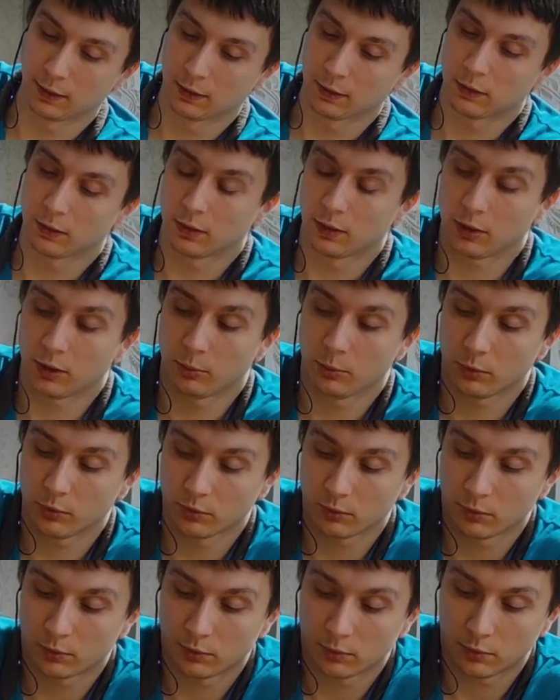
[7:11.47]

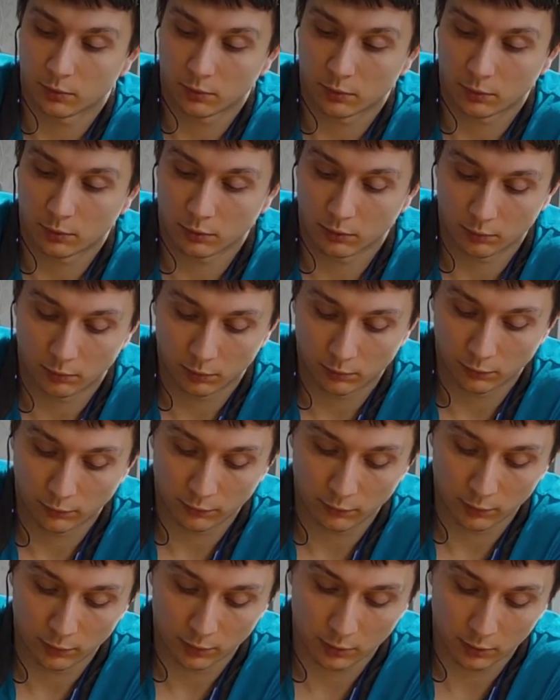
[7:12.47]
LiPo, so it
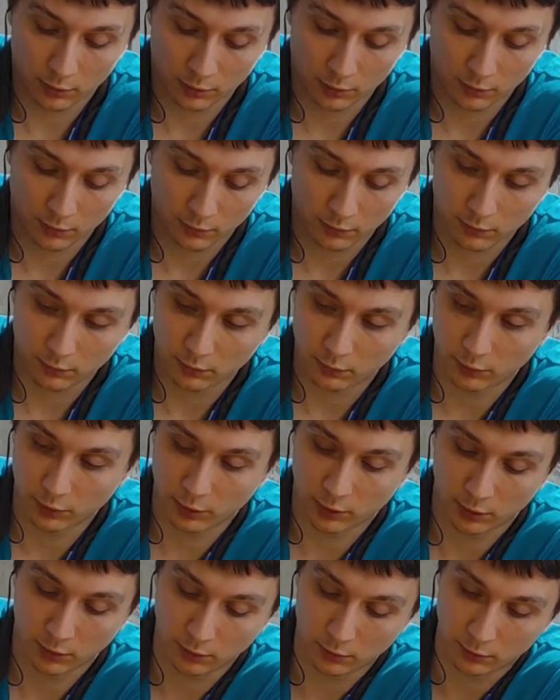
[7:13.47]
fits
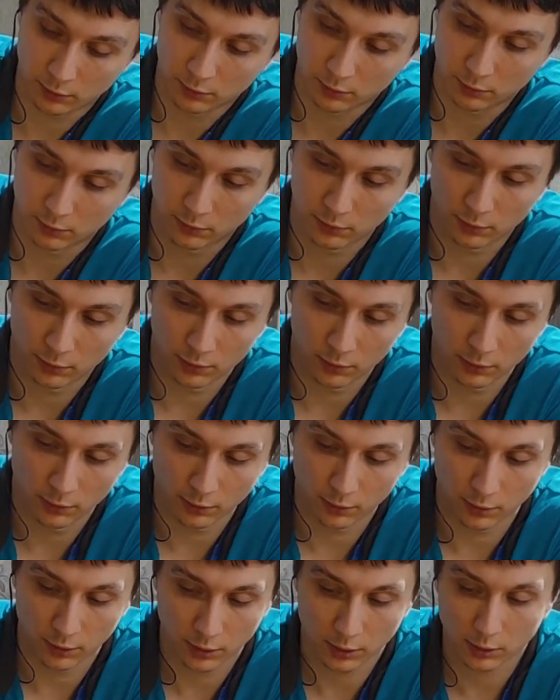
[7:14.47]
right under
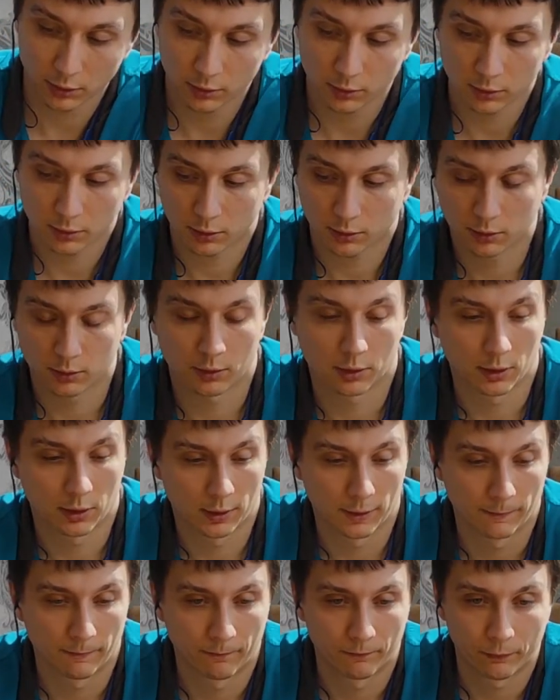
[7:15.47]
the seats.
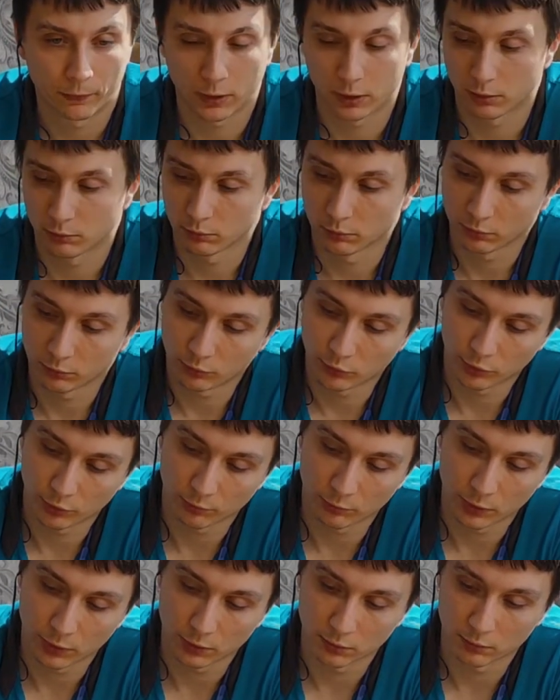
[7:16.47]
I will
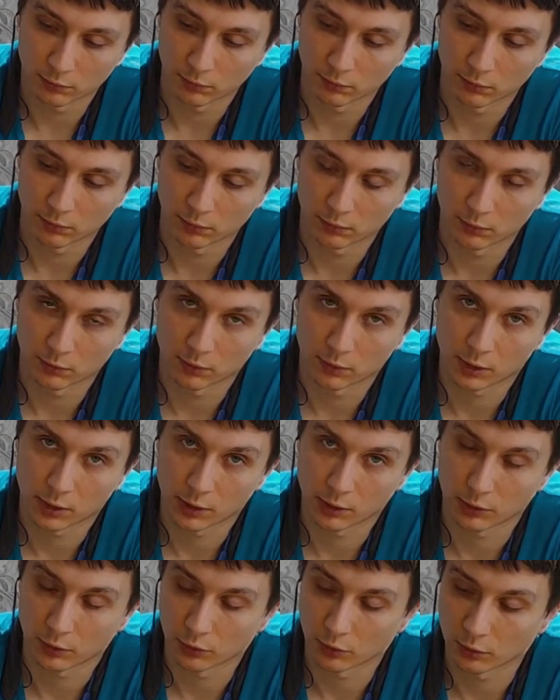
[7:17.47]
trim down the
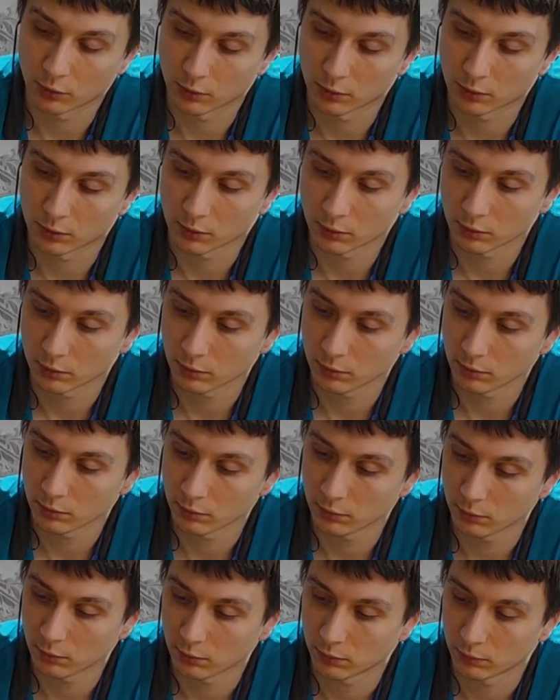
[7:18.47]
central console,
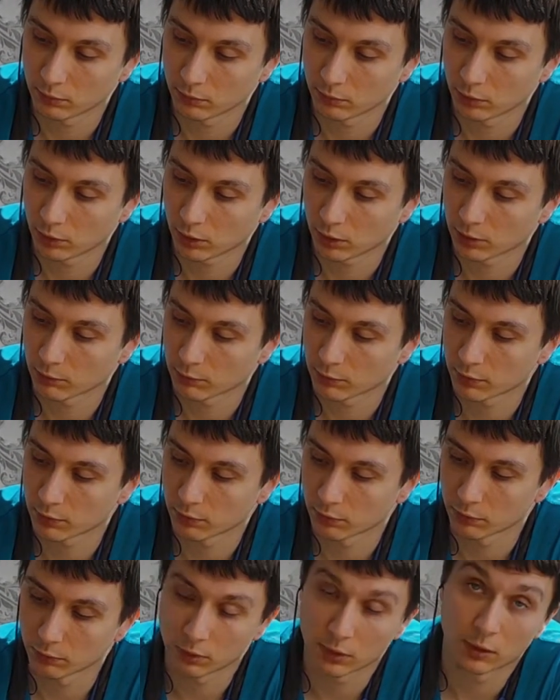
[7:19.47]
which comes
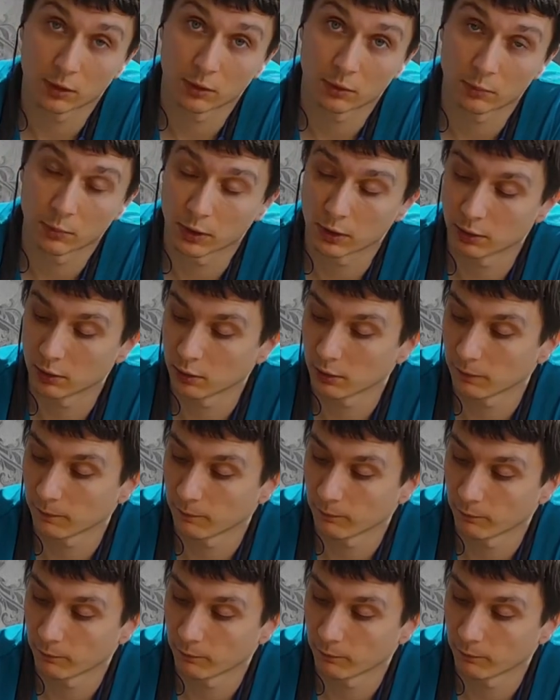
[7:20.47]
with the body,